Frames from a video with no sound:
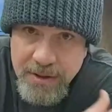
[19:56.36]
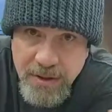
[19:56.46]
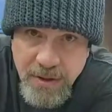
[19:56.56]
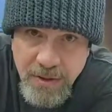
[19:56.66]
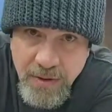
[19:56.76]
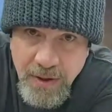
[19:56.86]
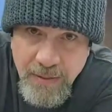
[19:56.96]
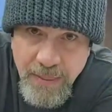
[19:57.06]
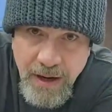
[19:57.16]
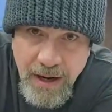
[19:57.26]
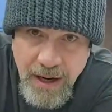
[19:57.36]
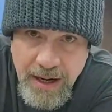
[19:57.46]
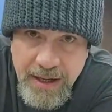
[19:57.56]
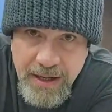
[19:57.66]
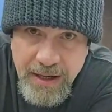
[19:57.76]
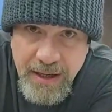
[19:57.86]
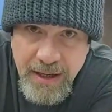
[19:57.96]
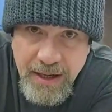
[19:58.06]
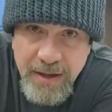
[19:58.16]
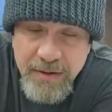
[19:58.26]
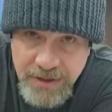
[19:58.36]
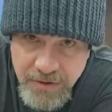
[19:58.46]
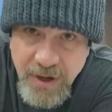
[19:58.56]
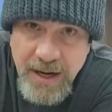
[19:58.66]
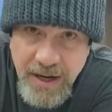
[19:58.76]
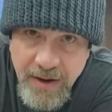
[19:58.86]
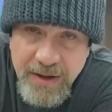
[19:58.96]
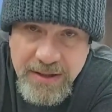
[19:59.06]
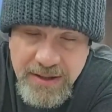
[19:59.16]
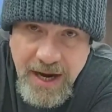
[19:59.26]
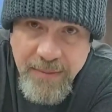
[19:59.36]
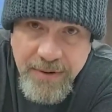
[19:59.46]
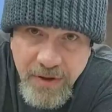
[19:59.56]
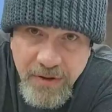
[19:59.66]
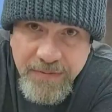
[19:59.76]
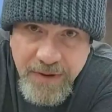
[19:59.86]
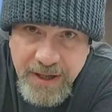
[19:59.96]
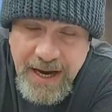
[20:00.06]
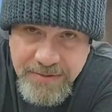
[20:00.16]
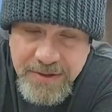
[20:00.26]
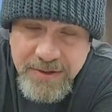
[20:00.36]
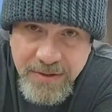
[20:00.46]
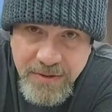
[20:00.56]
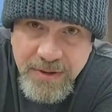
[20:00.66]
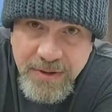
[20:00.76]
So I That's right, Eric. A domino effect. Absolutely.